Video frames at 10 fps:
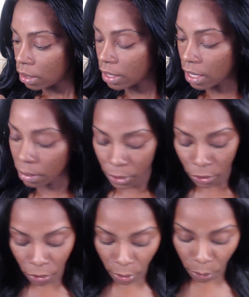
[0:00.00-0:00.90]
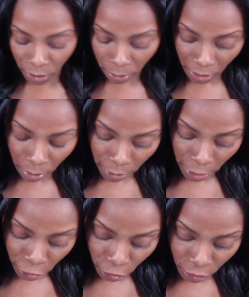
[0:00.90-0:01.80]
Now I'm going to go in with the bigger
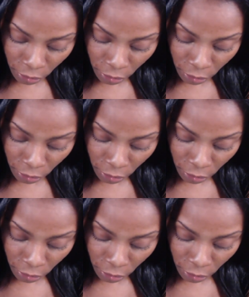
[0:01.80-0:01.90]
brush